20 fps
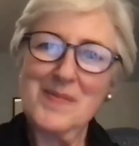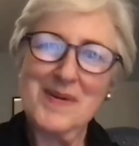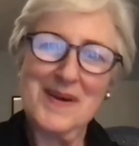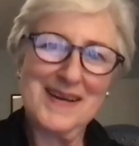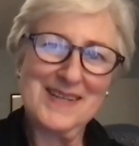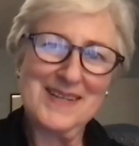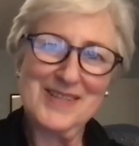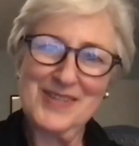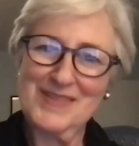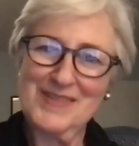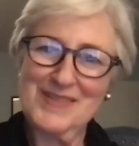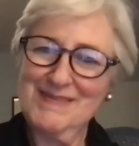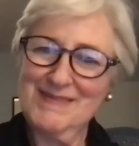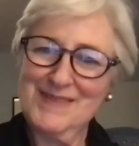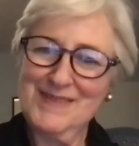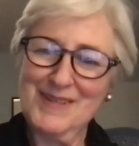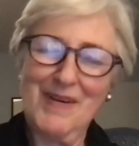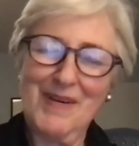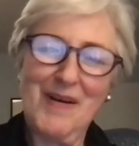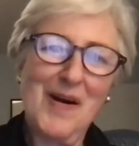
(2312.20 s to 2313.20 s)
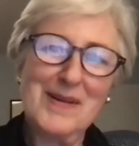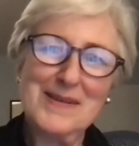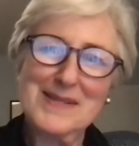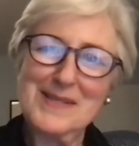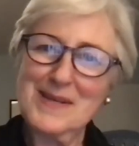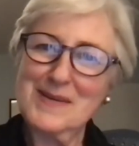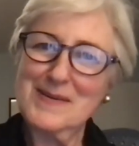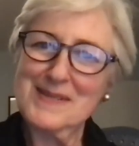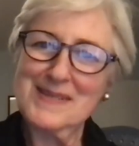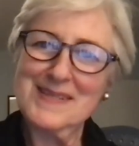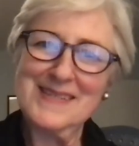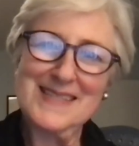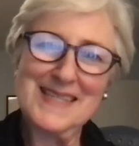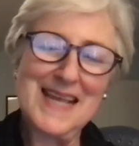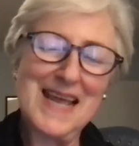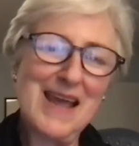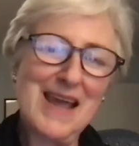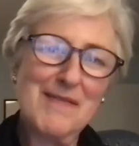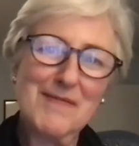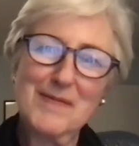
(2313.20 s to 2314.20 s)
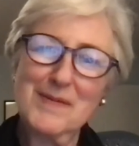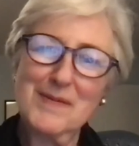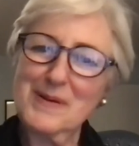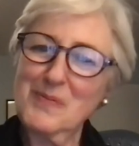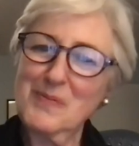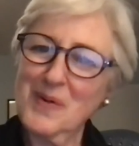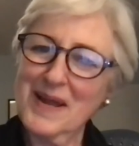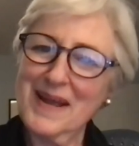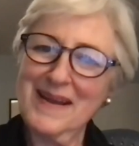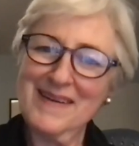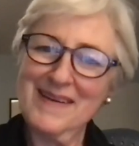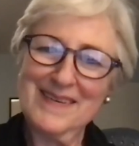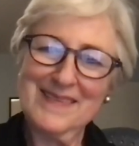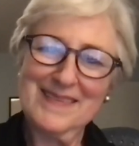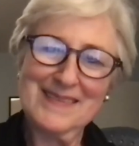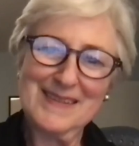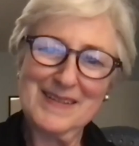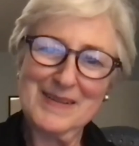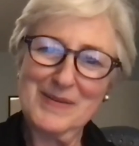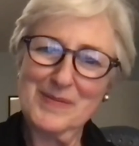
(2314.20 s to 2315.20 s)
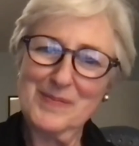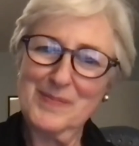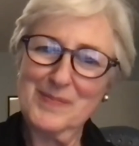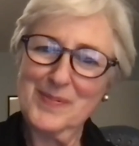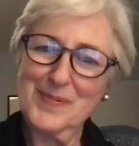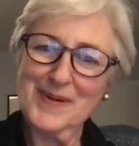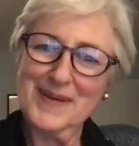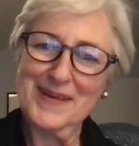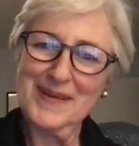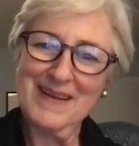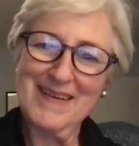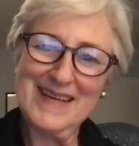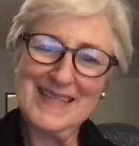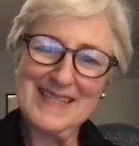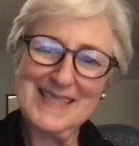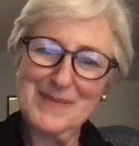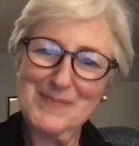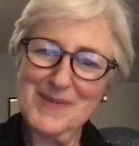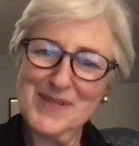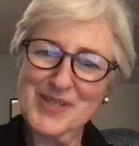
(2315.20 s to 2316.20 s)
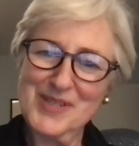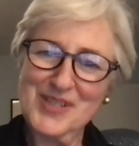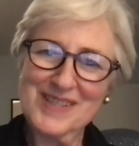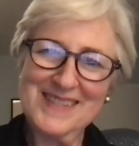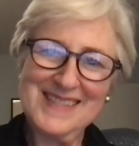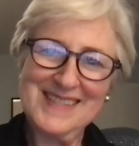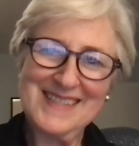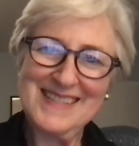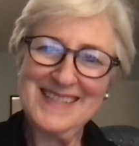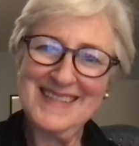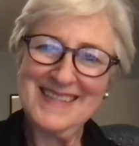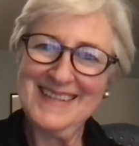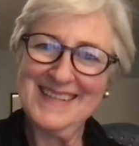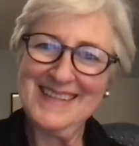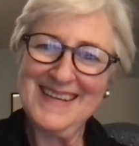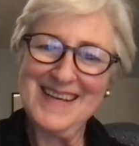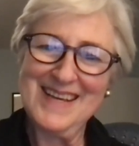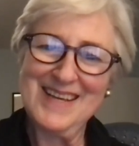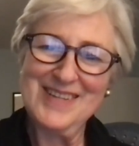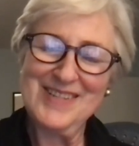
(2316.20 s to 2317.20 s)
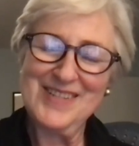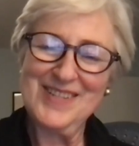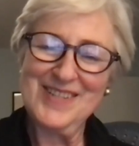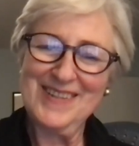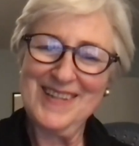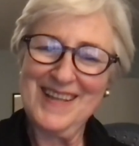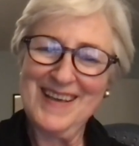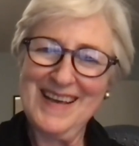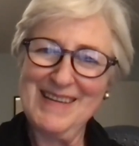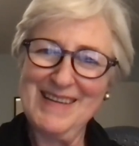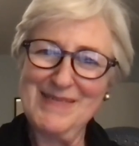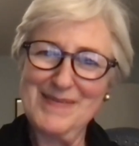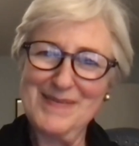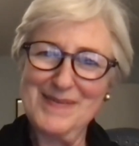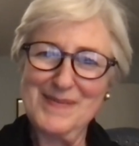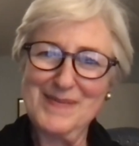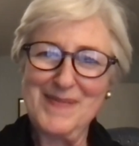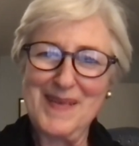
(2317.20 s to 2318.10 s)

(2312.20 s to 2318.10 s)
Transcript: much to all docents everywhere who bring your exhibitions to life.